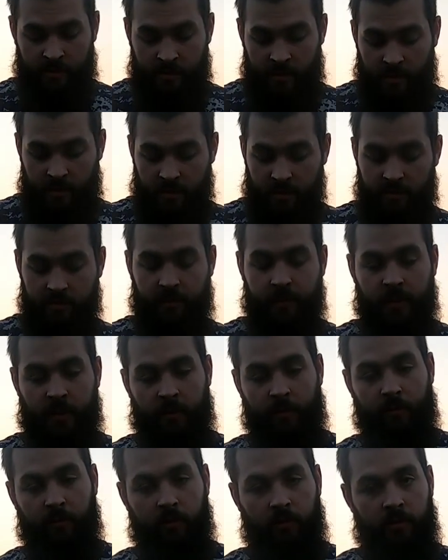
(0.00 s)
I heard
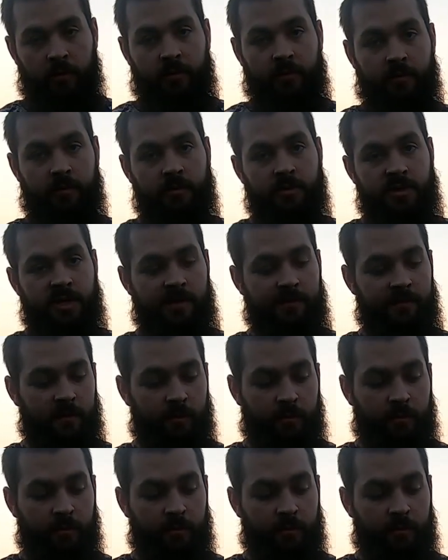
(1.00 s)
people shaving the